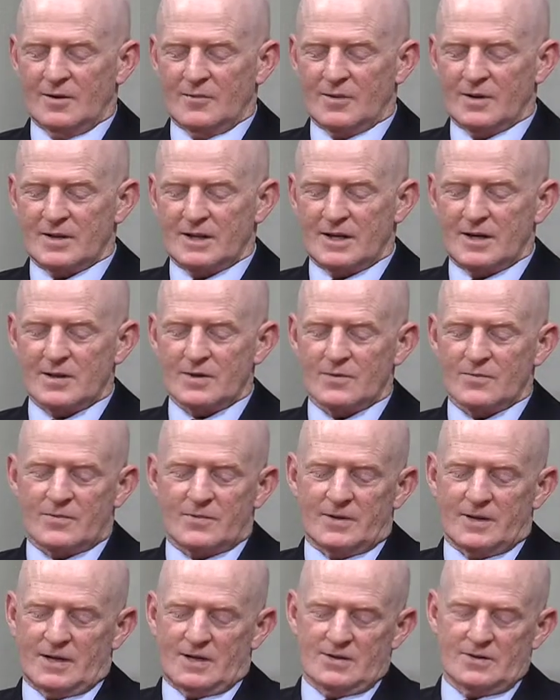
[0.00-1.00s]
But the other
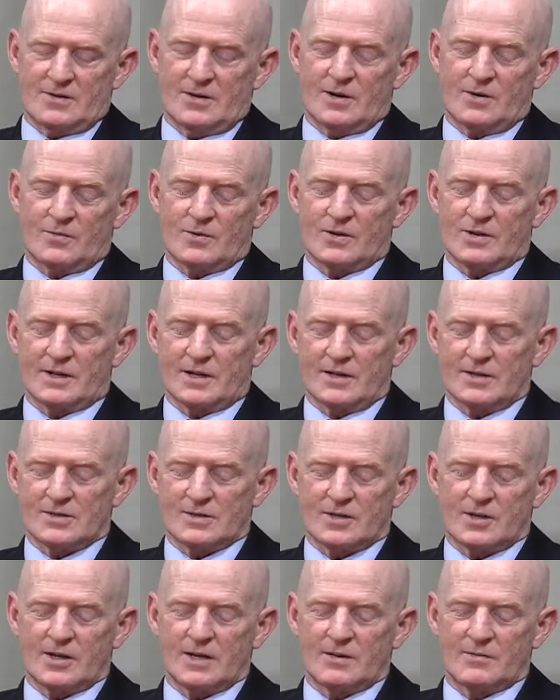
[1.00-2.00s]
the other number there,
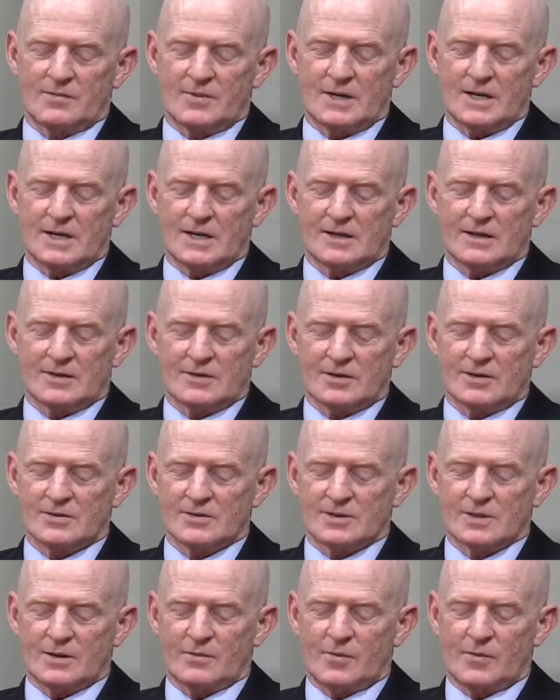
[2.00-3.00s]
GNP
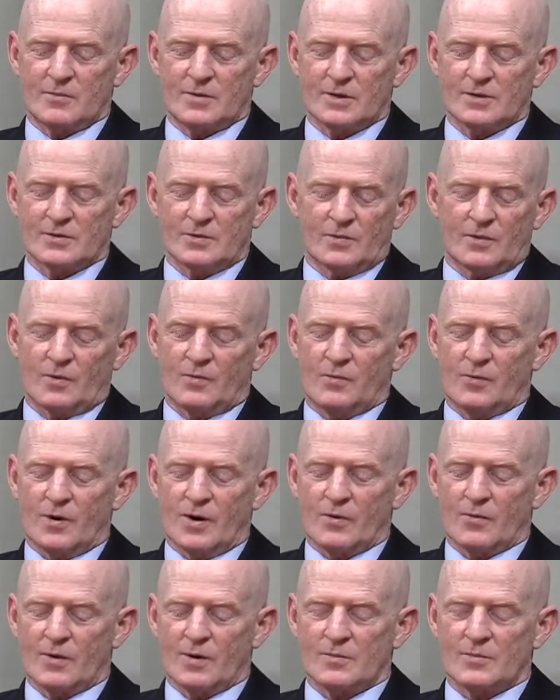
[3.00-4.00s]
grows up a miserable
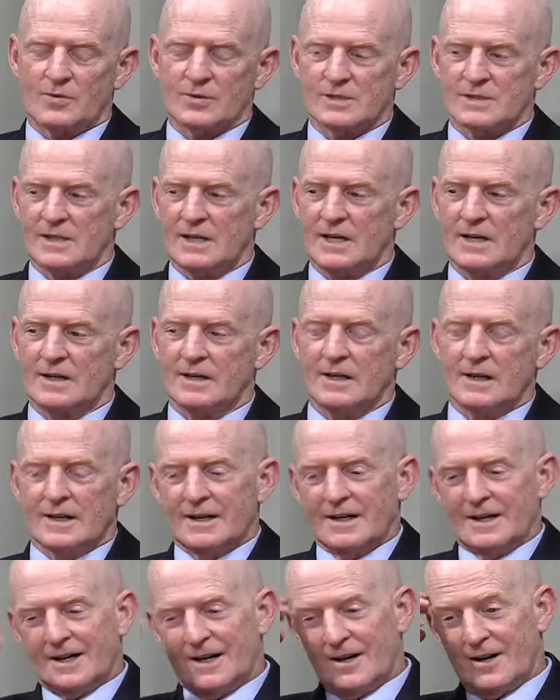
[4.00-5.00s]
0.1 percent,
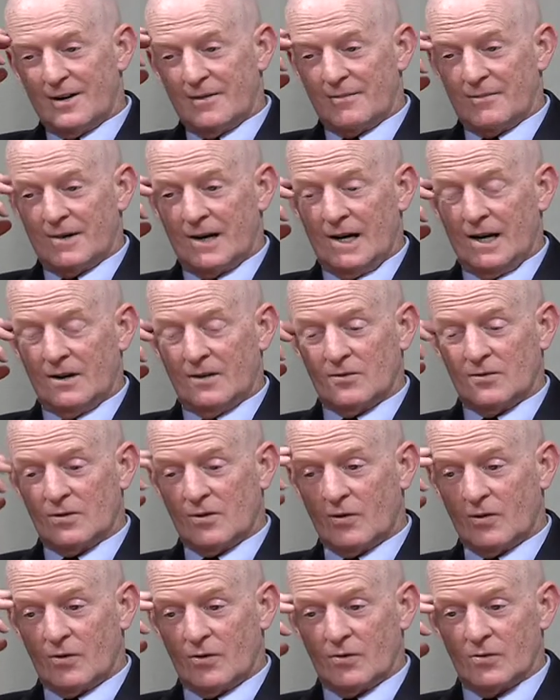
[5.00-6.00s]
um, I don't
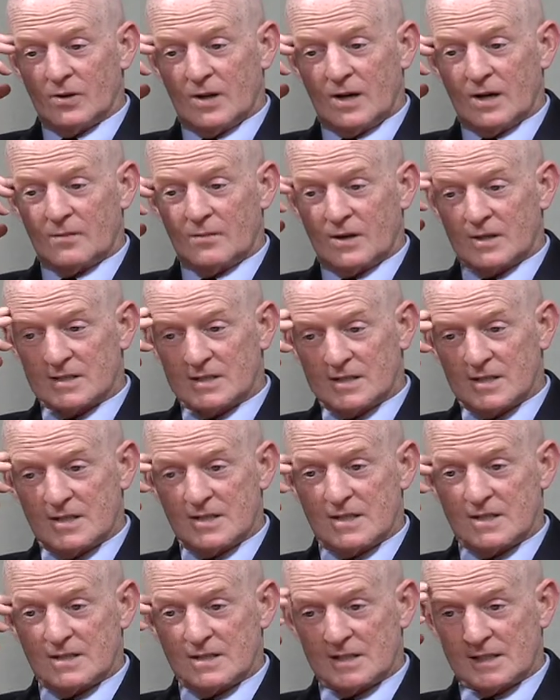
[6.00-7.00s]
know a whole lot about
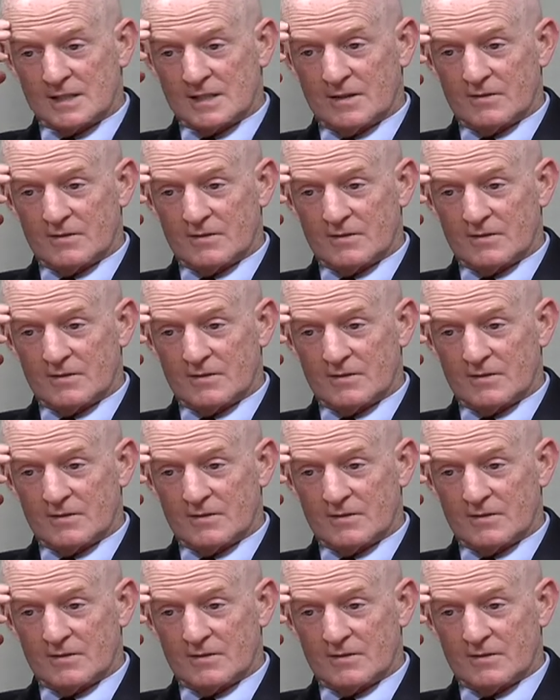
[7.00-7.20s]
statistics.